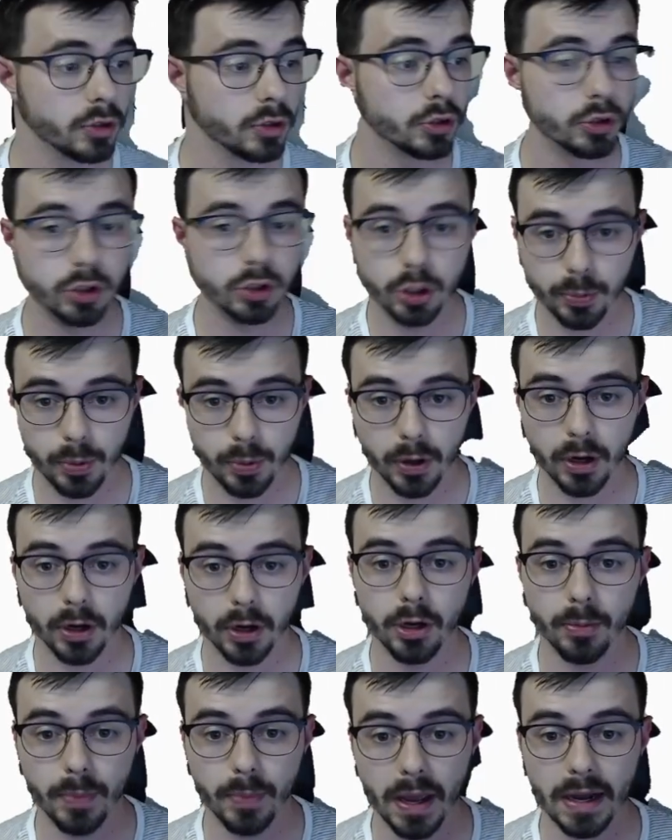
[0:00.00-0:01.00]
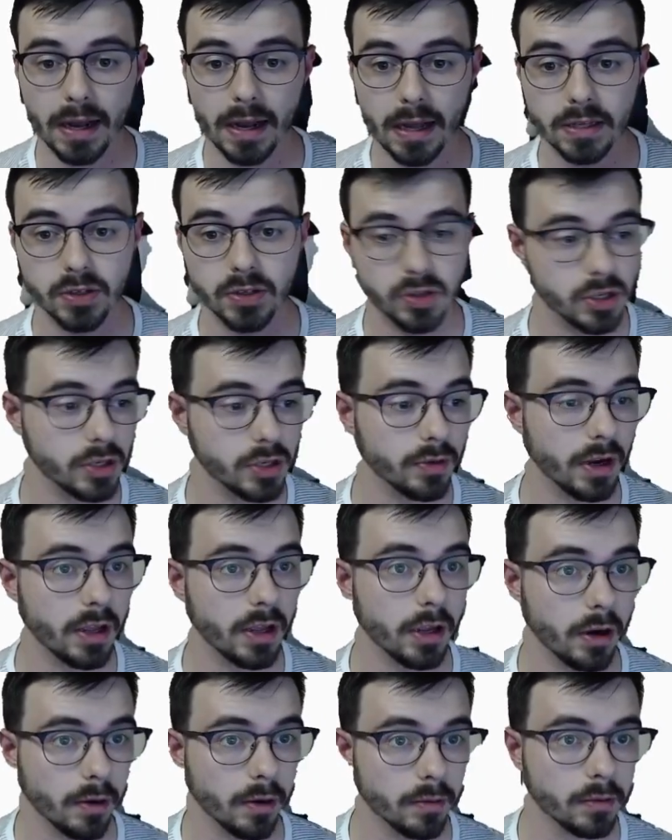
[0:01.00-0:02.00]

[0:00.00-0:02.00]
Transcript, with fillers: to print on your bed as you see right here.